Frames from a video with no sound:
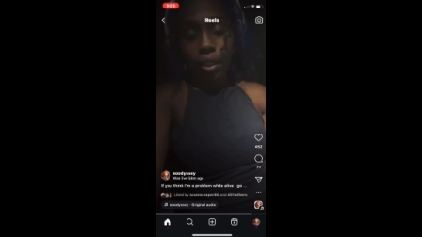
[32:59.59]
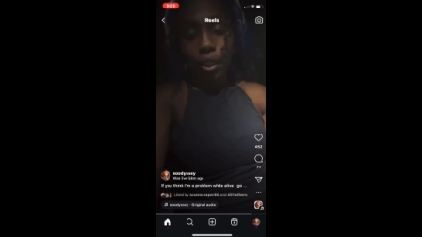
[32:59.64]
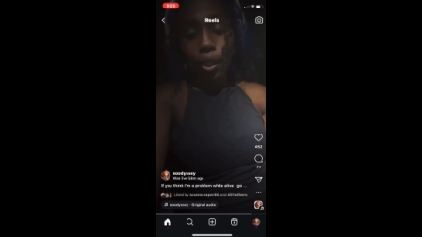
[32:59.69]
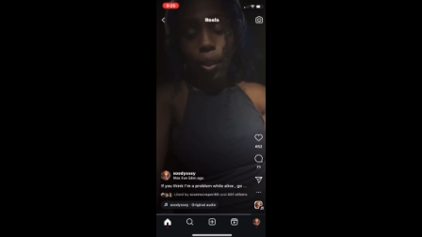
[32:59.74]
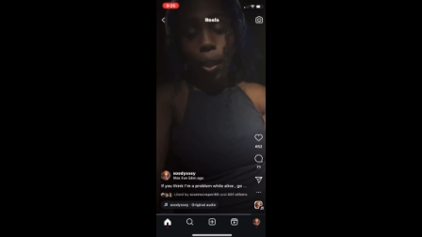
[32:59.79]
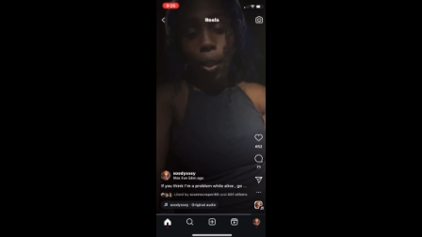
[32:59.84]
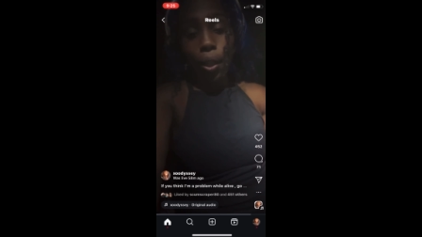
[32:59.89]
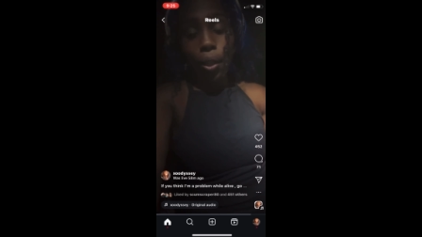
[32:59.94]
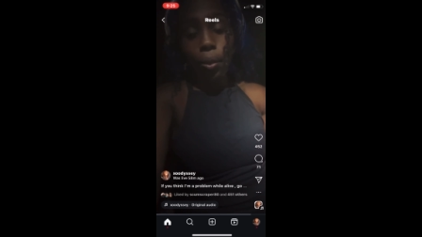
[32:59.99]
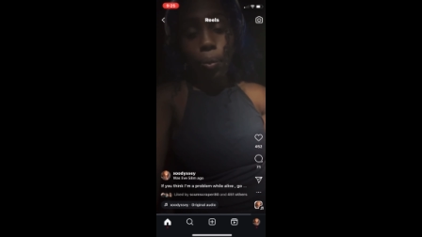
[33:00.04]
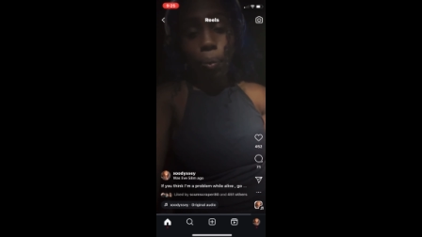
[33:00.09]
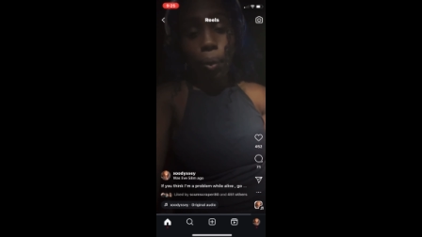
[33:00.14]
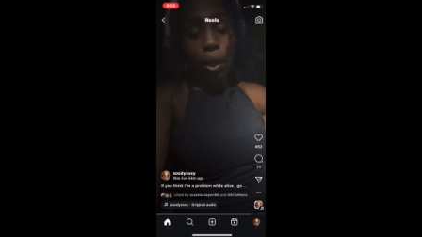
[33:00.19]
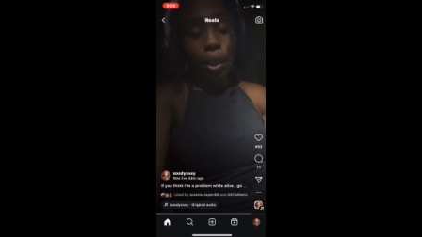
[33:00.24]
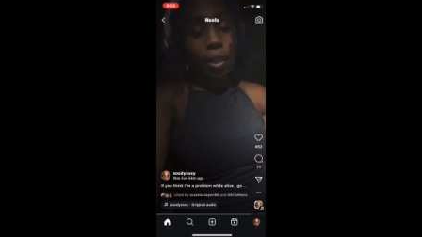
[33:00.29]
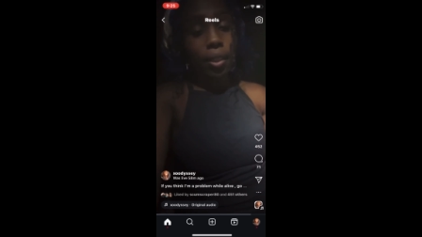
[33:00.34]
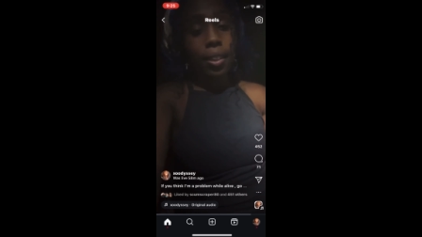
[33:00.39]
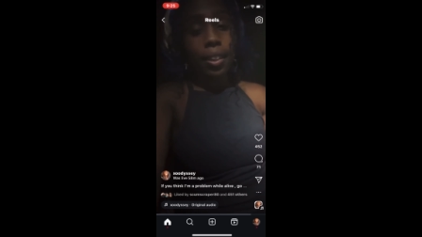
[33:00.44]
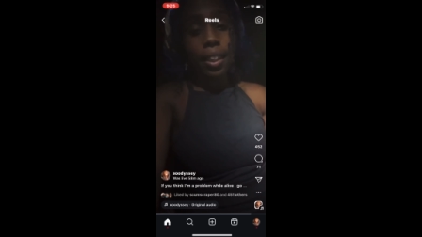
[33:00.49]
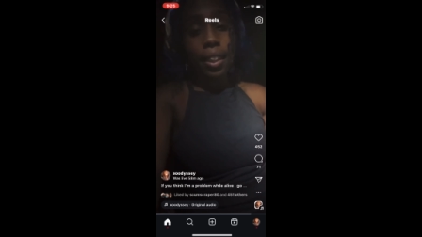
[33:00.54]
CERN
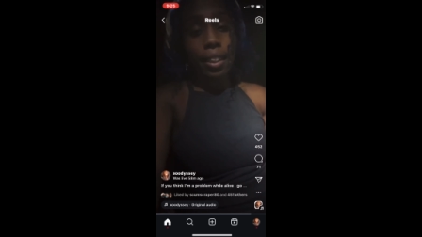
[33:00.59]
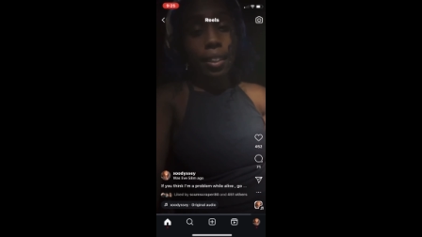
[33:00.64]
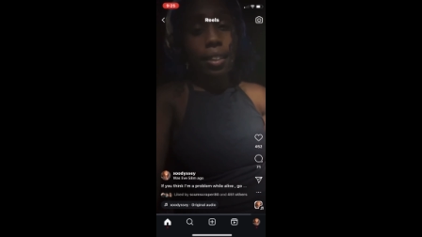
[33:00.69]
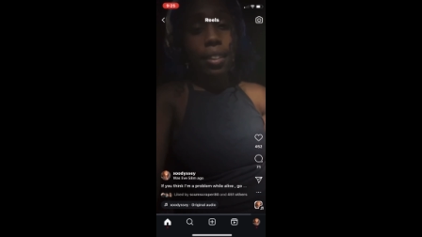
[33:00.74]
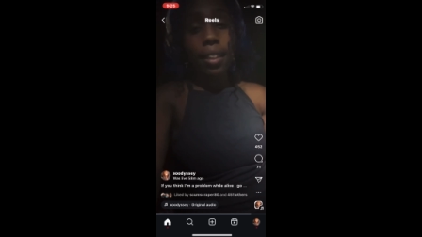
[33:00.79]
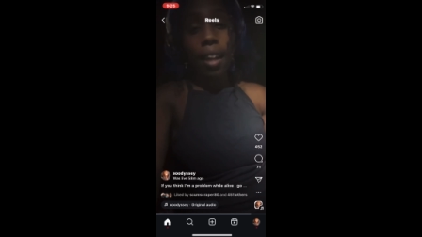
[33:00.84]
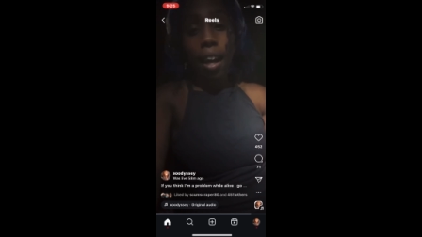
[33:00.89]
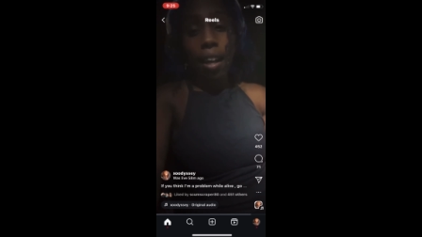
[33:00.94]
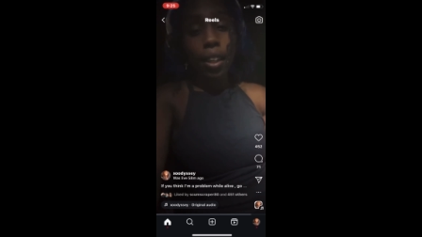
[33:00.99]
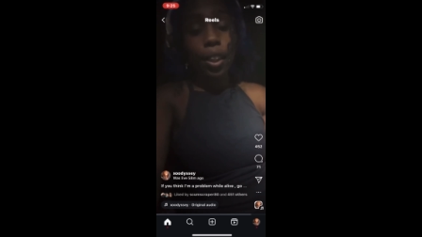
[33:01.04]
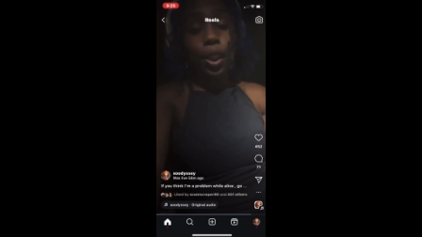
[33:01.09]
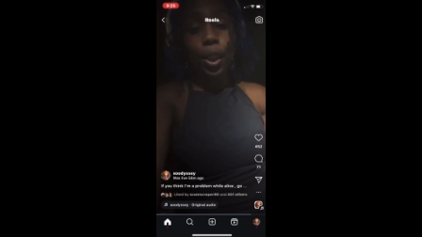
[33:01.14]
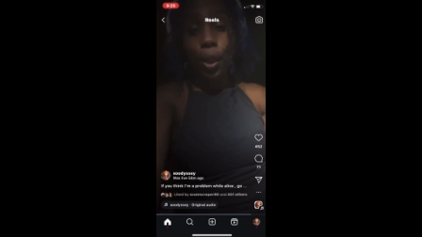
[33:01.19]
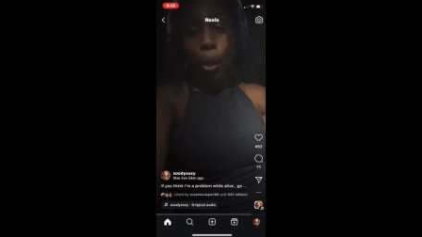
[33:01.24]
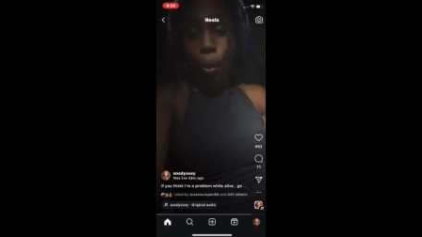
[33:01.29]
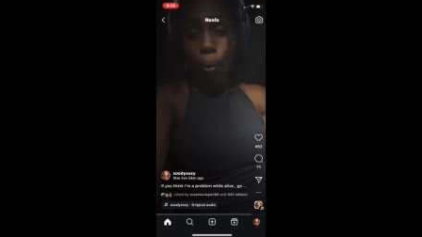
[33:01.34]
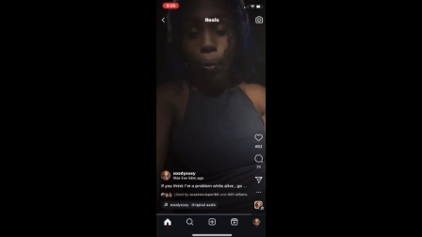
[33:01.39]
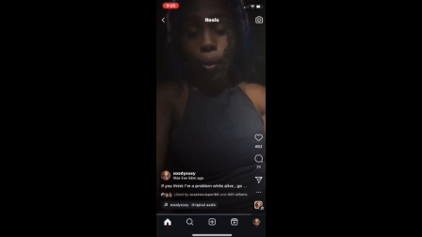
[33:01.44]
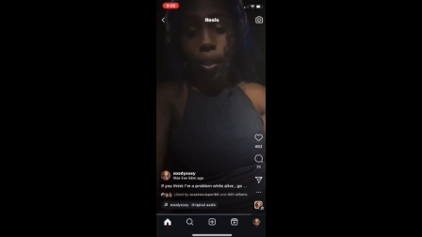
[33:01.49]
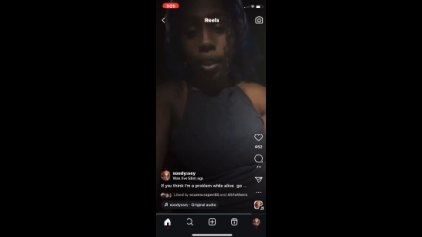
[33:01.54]
works, it's not a
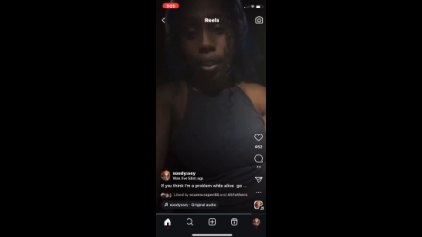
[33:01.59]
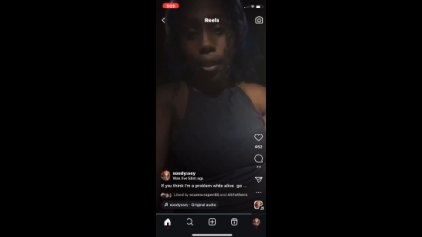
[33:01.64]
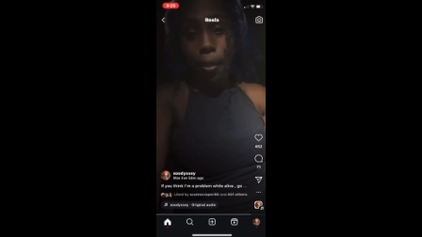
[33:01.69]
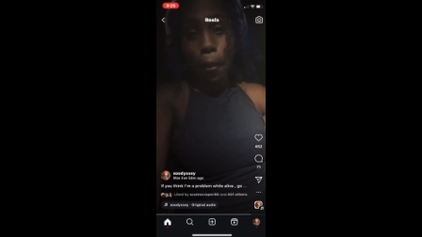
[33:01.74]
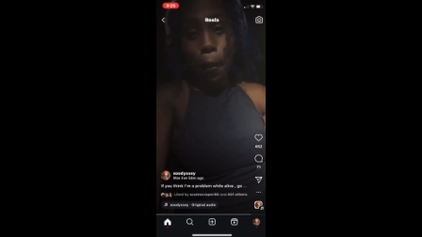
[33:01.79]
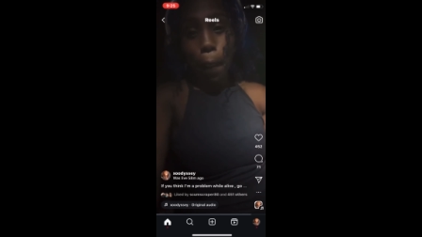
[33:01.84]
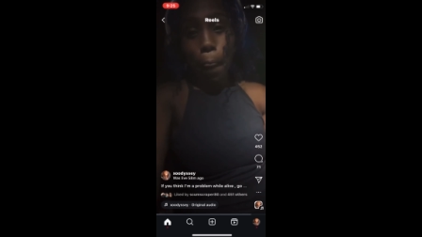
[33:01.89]
joke.